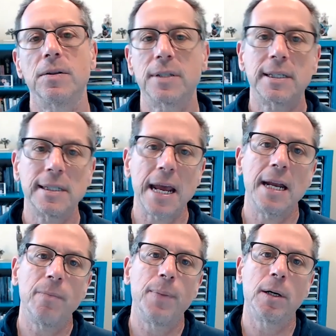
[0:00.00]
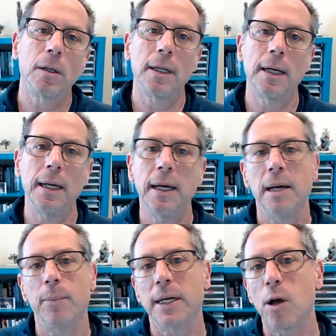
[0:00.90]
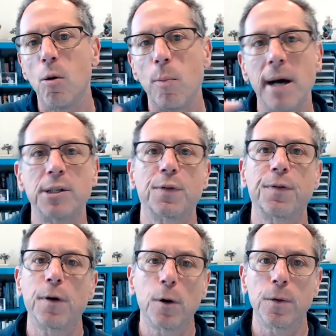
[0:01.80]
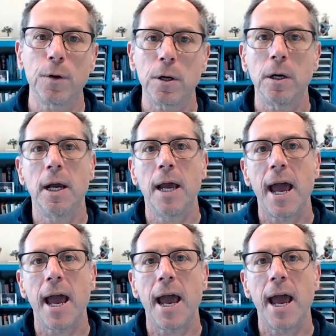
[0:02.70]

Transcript: sustainability, but go much further,